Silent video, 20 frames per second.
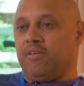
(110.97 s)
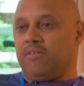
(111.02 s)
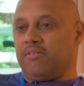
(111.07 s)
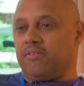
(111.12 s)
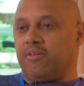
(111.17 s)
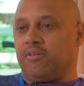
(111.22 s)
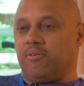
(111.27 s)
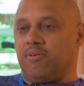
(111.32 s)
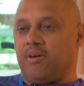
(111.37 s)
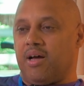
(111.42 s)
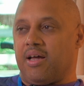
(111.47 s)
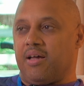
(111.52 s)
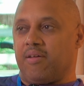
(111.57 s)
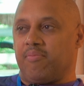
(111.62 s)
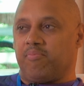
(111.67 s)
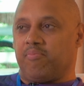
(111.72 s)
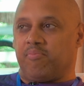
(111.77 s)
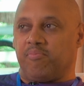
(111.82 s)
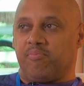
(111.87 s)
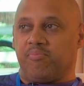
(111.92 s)
So I
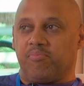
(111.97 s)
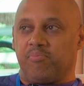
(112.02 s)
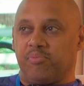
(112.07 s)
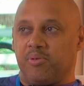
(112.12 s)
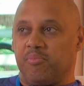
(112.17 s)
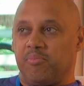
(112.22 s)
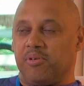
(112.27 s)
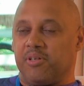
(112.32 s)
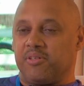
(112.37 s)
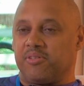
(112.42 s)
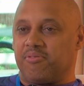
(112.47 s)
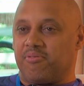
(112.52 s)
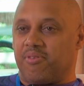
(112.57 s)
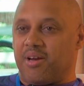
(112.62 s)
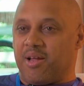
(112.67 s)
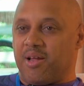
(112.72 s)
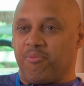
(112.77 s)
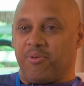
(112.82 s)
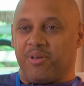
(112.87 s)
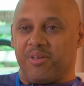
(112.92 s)
pretty much
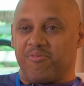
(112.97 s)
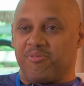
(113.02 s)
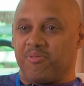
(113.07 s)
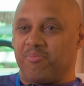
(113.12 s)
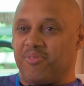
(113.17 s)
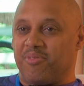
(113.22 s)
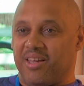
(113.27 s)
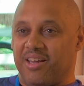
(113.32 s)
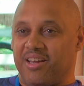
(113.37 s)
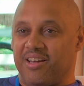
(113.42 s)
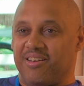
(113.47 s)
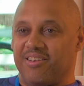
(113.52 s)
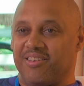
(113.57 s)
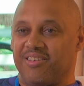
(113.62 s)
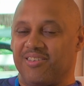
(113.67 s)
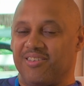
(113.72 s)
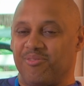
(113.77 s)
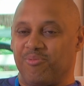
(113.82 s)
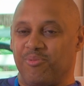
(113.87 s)
ran with it from there,